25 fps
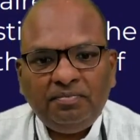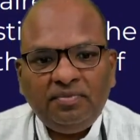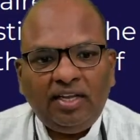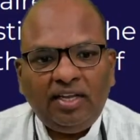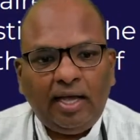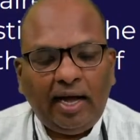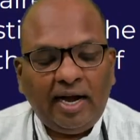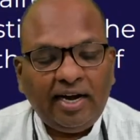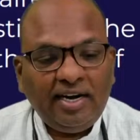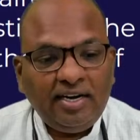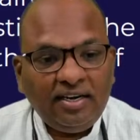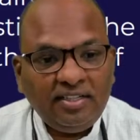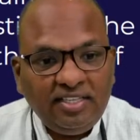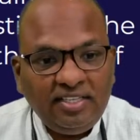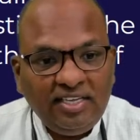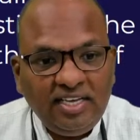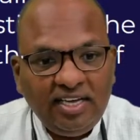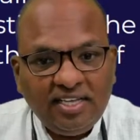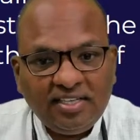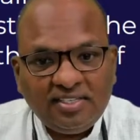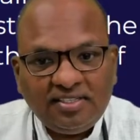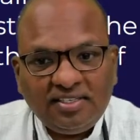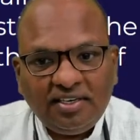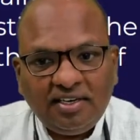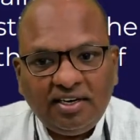and
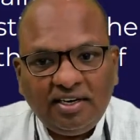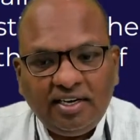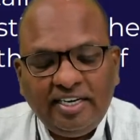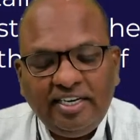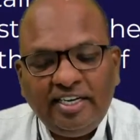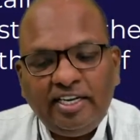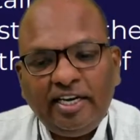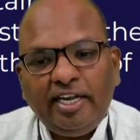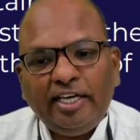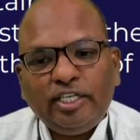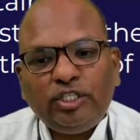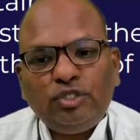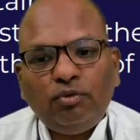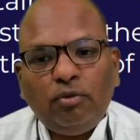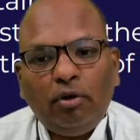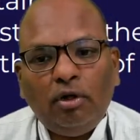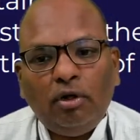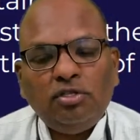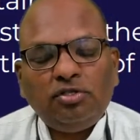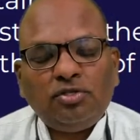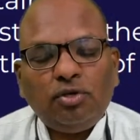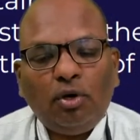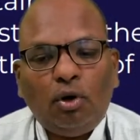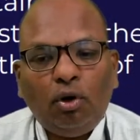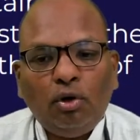these
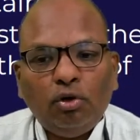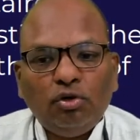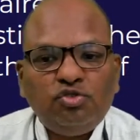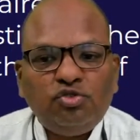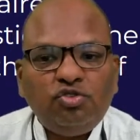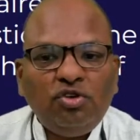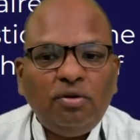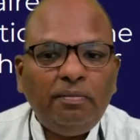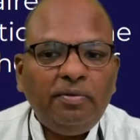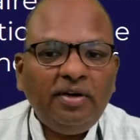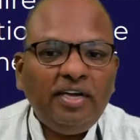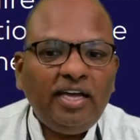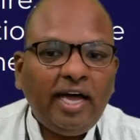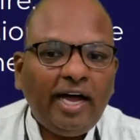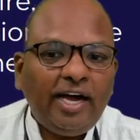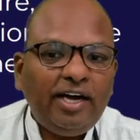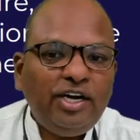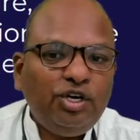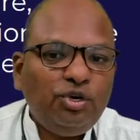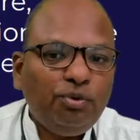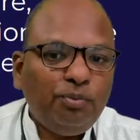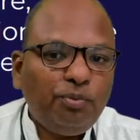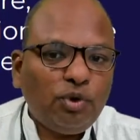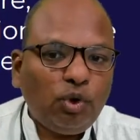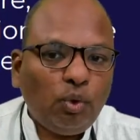intellectuals also began to
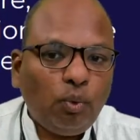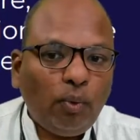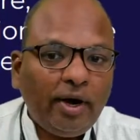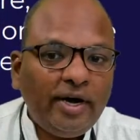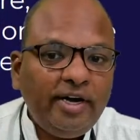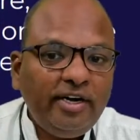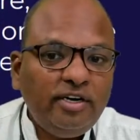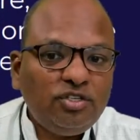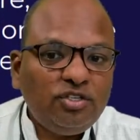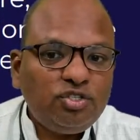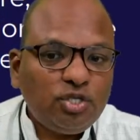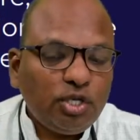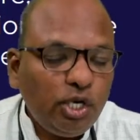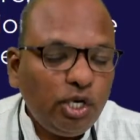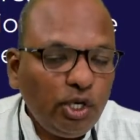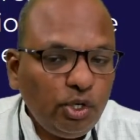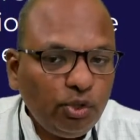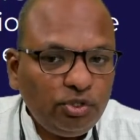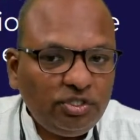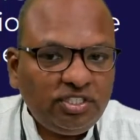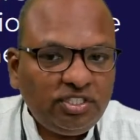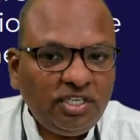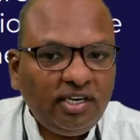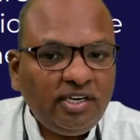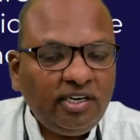provide
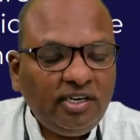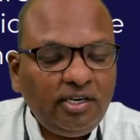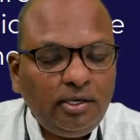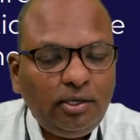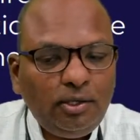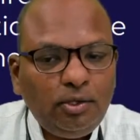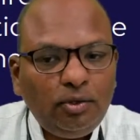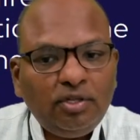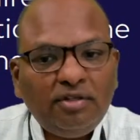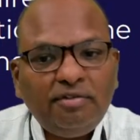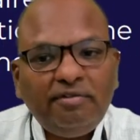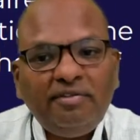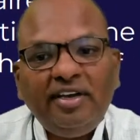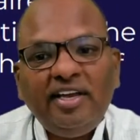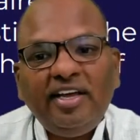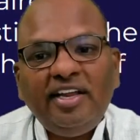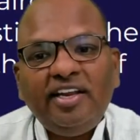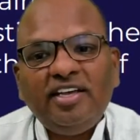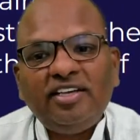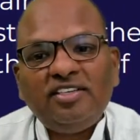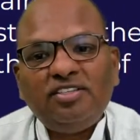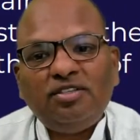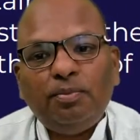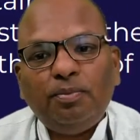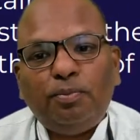solution to the
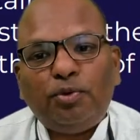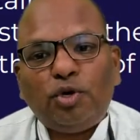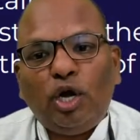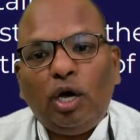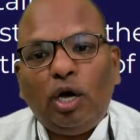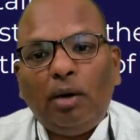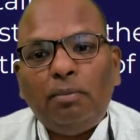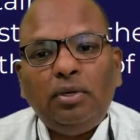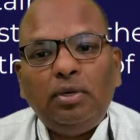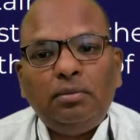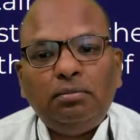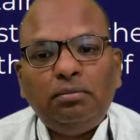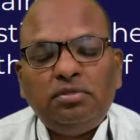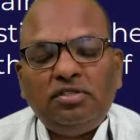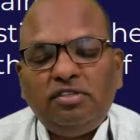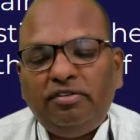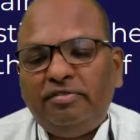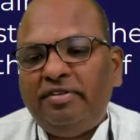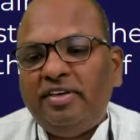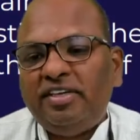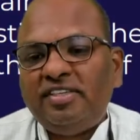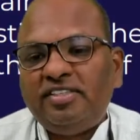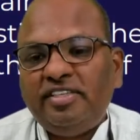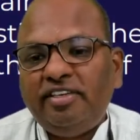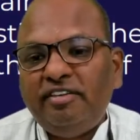various problems
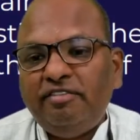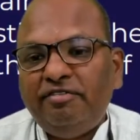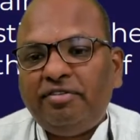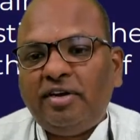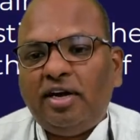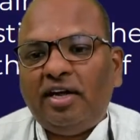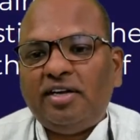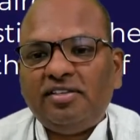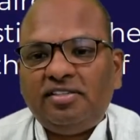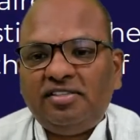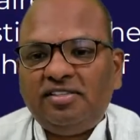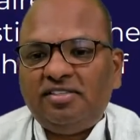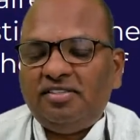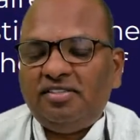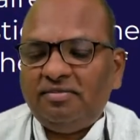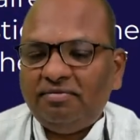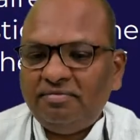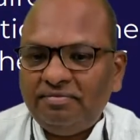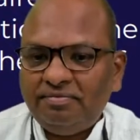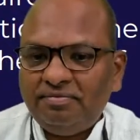facing France.